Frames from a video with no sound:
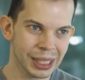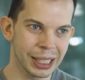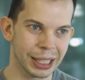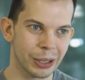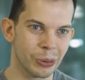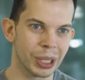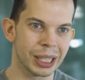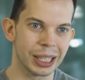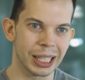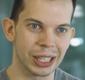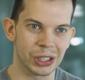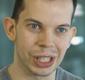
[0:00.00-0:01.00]
the one
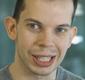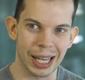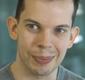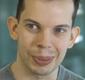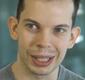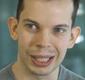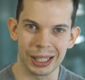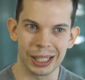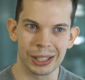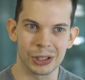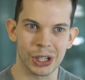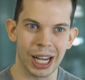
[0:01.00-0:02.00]
that just happened
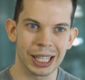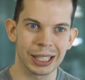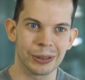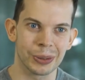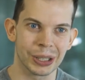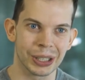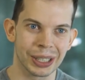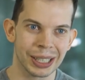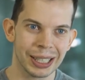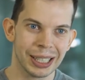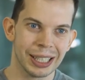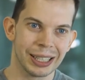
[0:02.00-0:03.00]
in China where
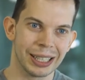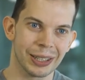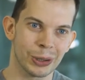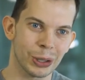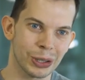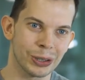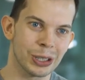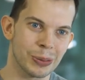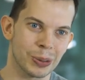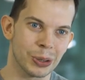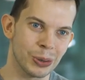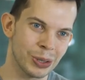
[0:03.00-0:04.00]
the cotton is
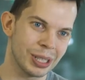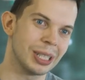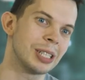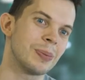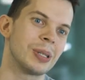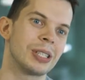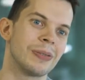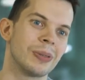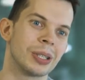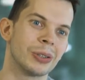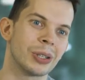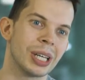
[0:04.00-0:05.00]
produced in a
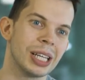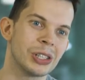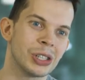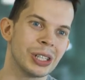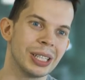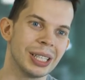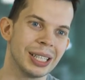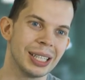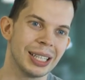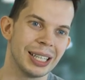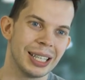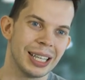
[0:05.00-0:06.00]
specific location,
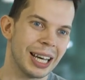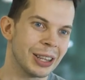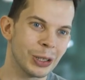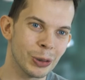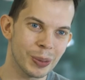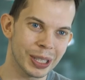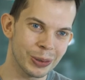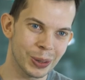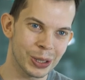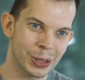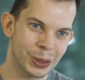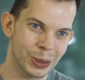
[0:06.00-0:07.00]
and nobody
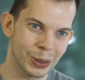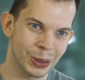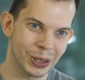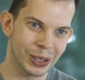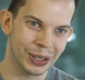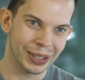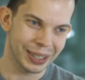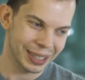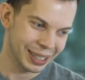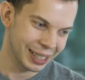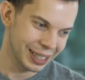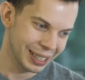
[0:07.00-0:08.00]
wants to
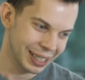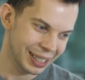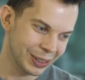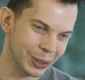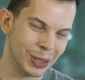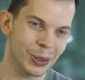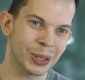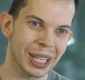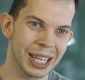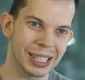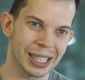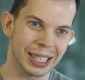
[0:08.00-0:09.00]

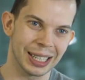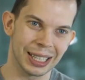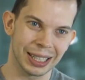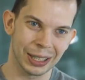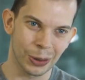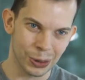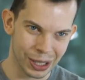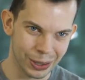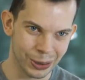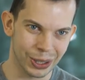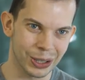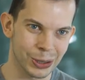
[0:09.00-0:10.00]
recognize that it goes
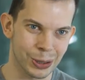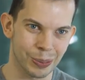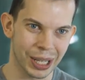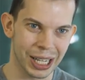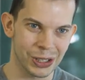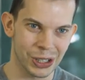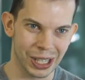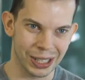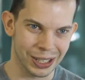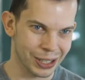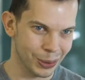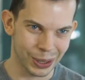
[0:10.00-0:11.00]
into their supply
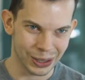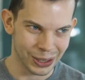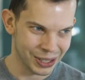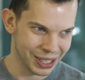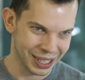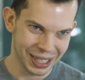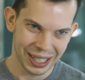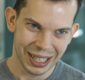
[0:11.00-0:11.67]
chains. So there is